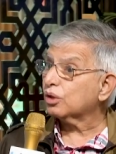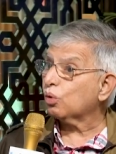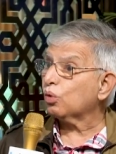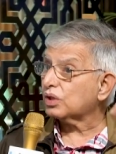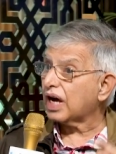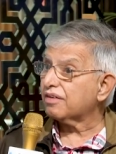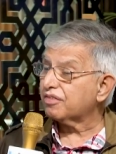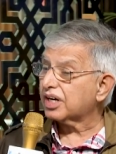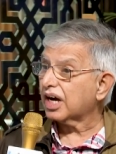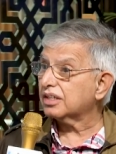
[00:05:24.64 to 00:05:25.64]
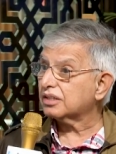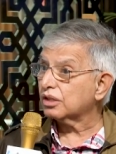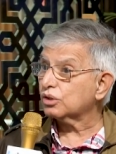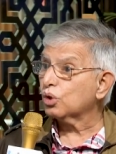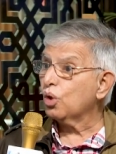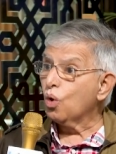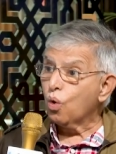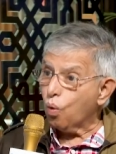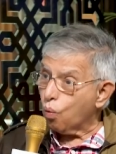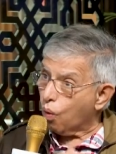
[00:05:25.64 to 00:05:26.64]
those advertisers
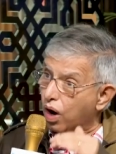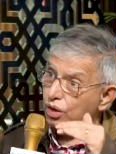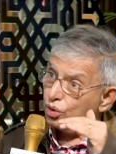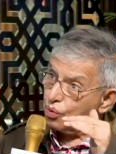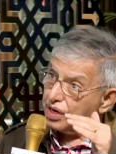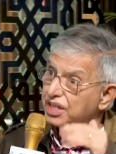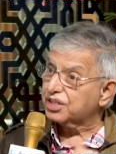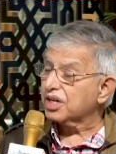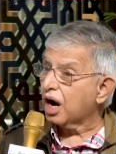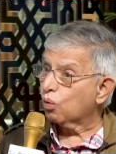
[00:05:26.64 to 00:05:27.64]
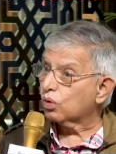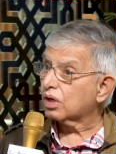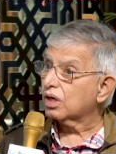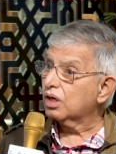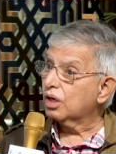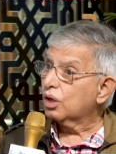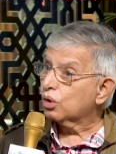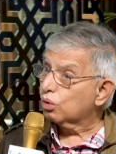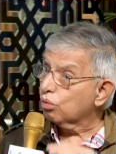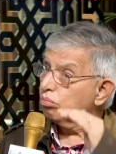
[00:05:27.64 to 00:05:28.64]
who want to reach out
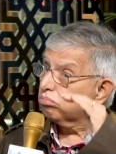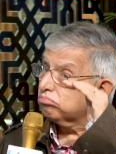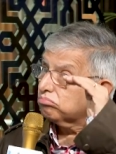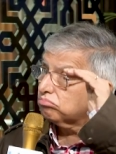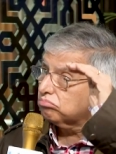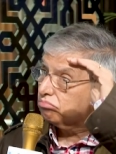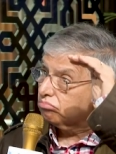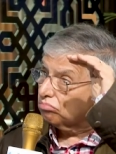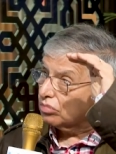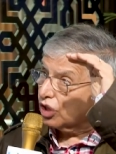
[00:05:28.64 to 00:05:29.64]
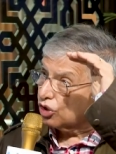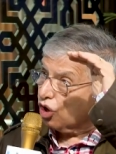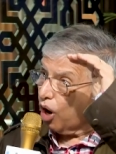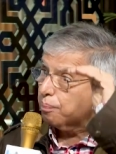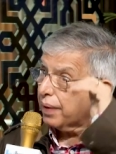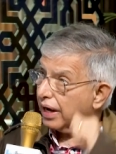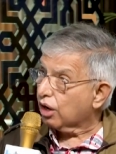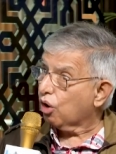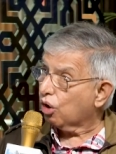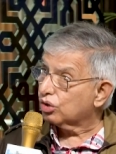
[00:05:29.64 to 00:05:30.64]
to the top
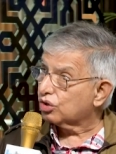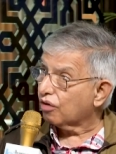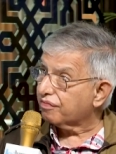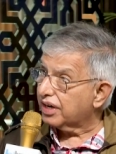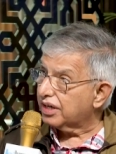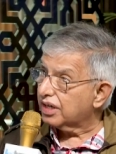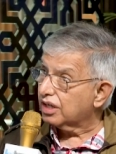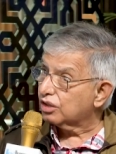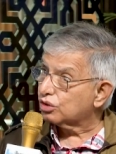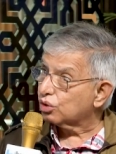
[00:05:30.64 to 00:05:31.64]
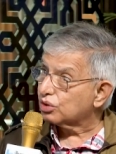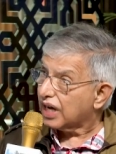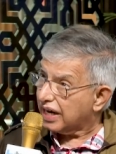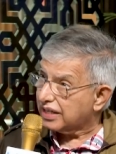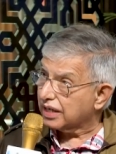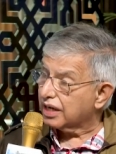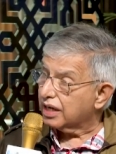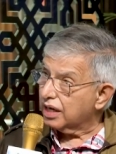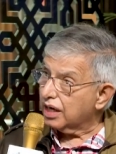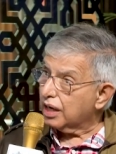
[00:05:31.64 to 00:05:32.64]
echelons of Indian society,
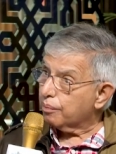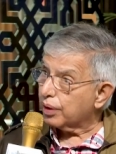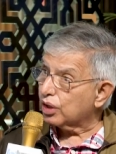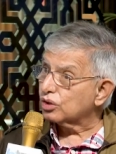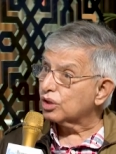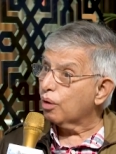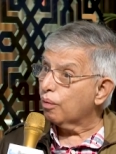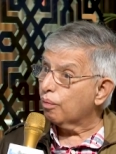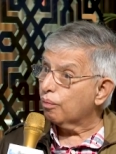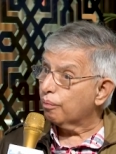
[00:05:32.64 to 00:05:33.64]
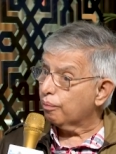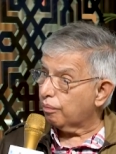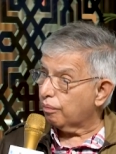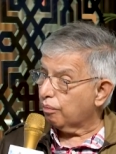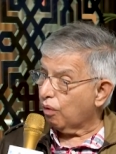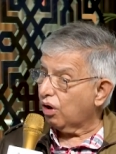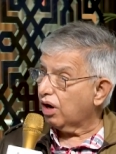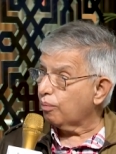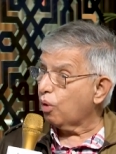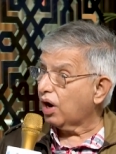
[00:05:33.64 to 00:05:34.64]
because more
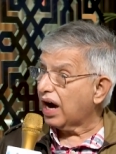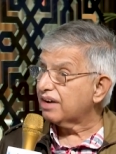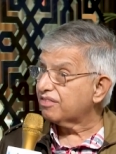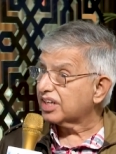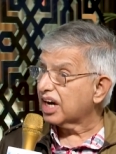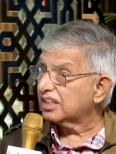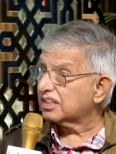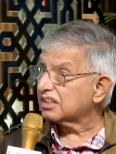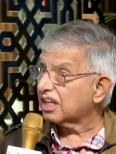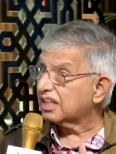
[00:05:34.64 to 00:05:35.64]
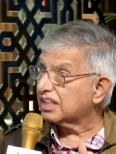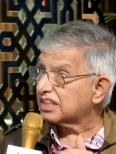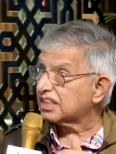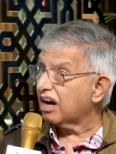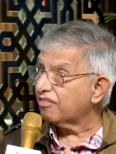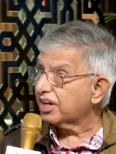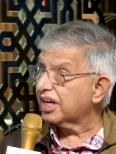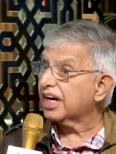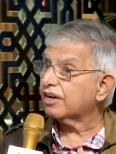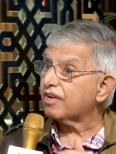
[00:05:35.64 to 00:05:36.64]
and more advertisers are
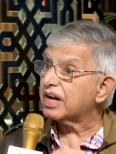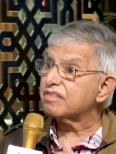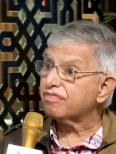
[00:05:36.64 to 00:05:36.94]
discovering it very